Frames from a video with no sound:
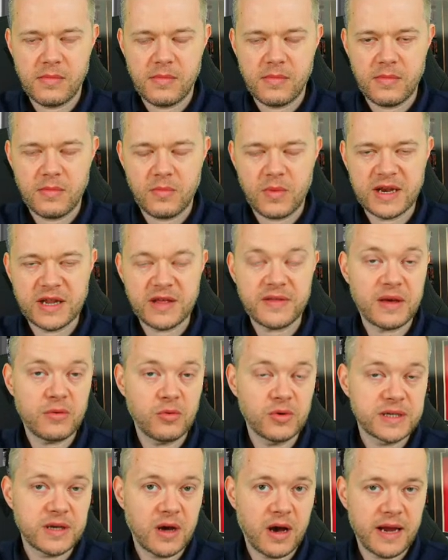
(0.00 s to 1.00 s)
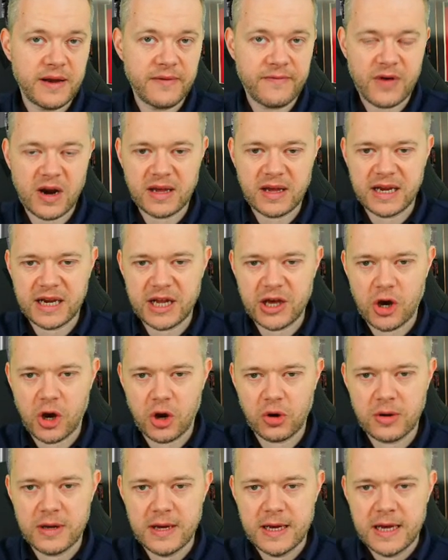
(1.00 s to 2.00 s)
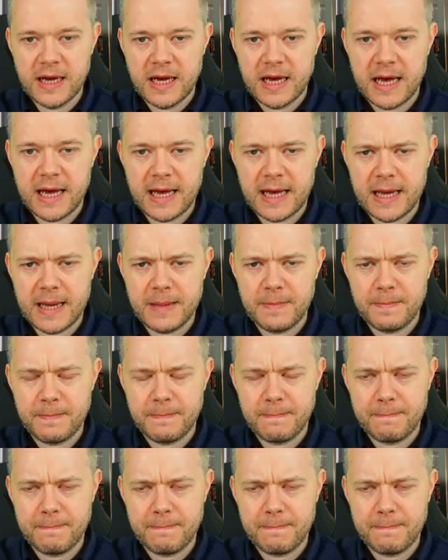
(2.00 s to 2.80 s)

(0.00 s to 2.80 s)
When do you think we'll sign Frankie de Jong? Um,